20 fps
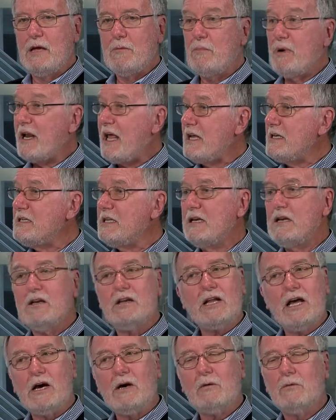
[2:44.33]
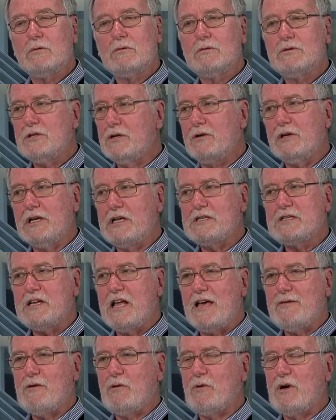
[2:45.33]
but I didn't know during his
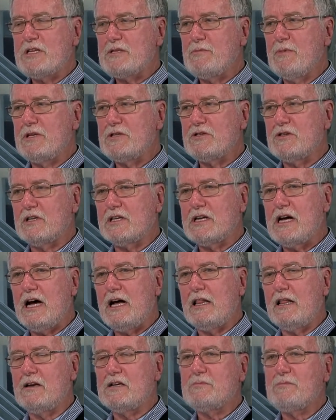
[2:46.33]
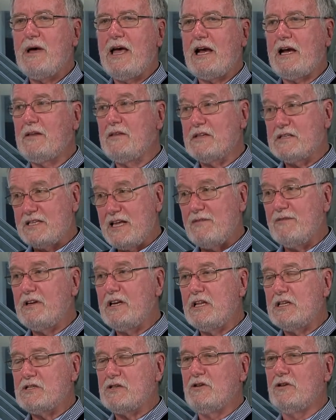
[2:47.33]
time at Westminster College back in the
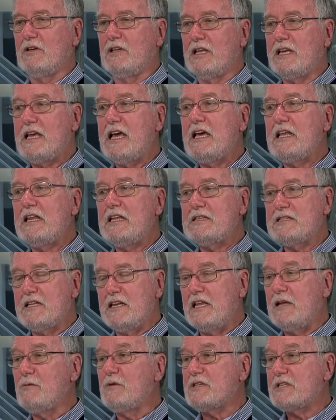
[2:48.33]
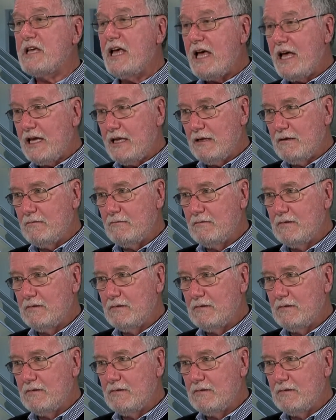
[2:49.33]
seventies and early eighties that he was gay.